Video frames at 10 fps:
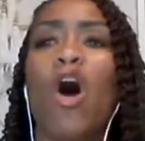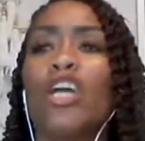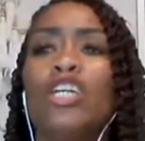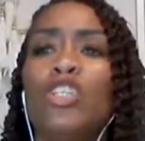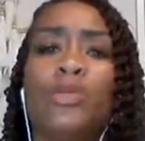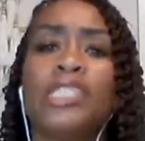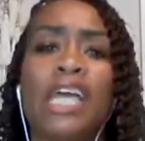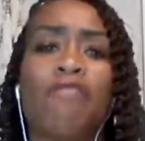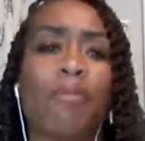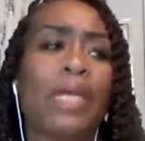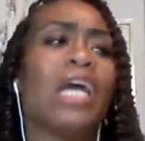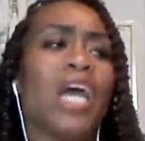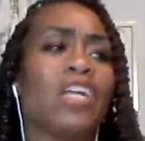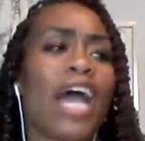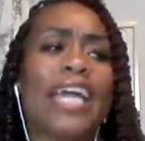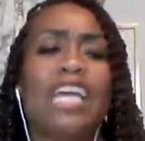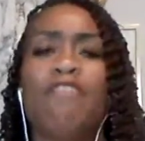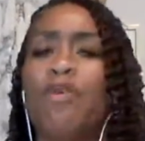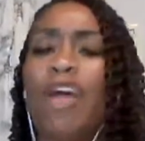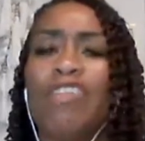All you do is take from me, and I
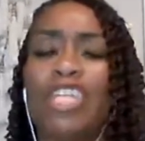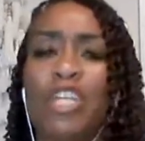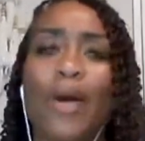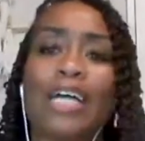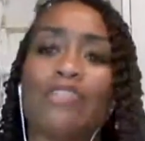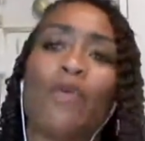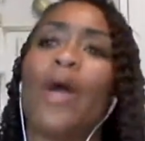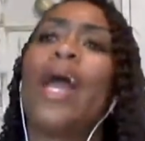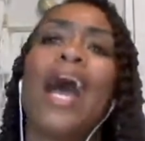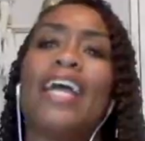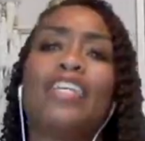give you everything you ask for.